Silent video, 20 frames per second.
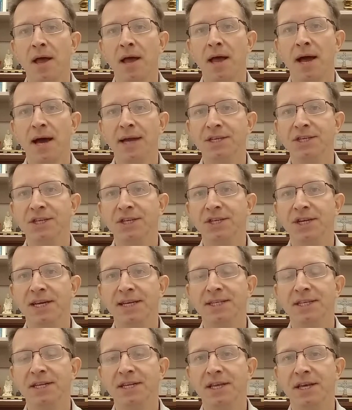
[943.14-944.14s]
And he
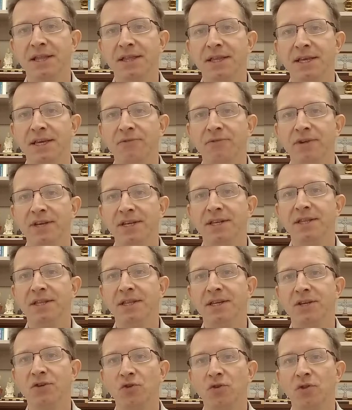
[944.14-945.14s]
suggested that the reason
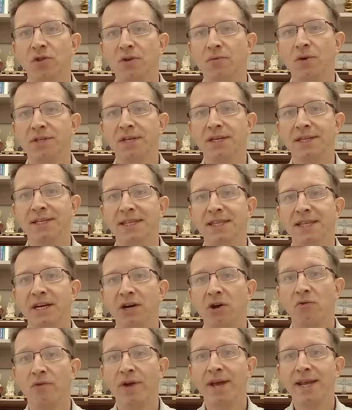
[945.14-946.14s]
that there was a scene there
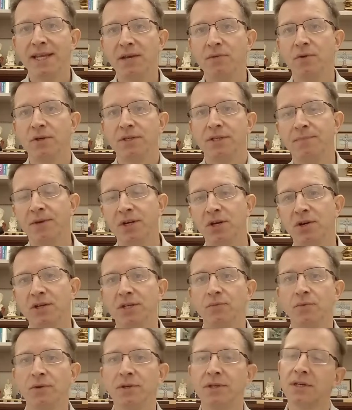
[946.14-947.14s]
already was because
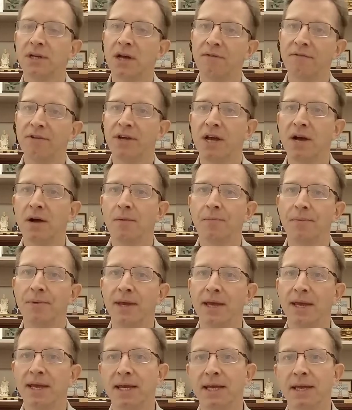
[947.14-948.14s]
it was covering up
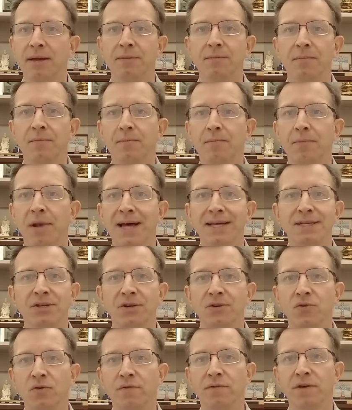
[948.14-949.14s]
a
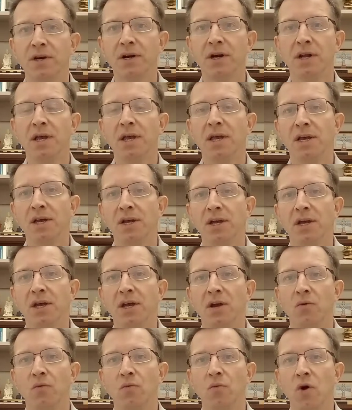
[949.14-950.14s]
plastered over
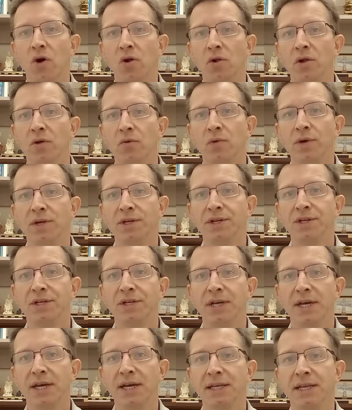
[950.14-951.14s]
wall which
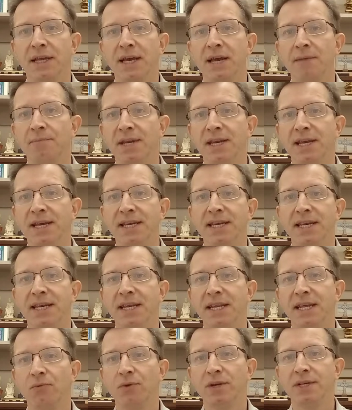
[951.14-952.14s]
had
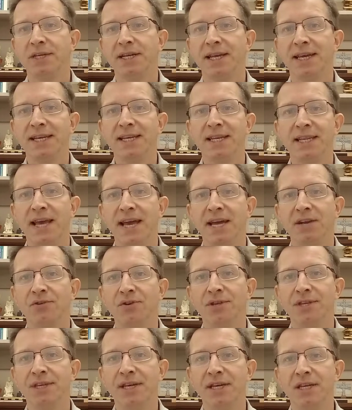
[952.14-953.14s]
hidden the
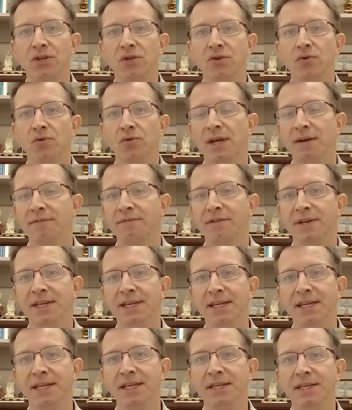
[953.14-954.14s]
entrance into
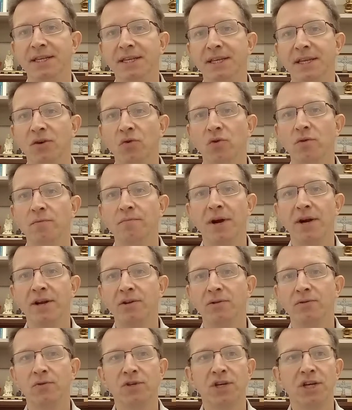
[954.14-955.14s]
Nefertiti's own
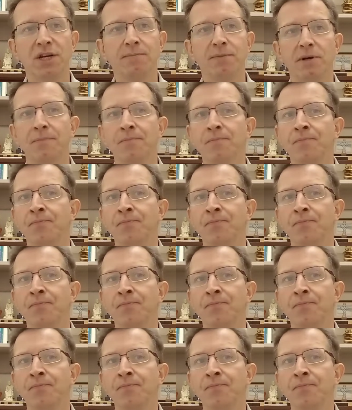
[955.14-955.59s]
burial chamber.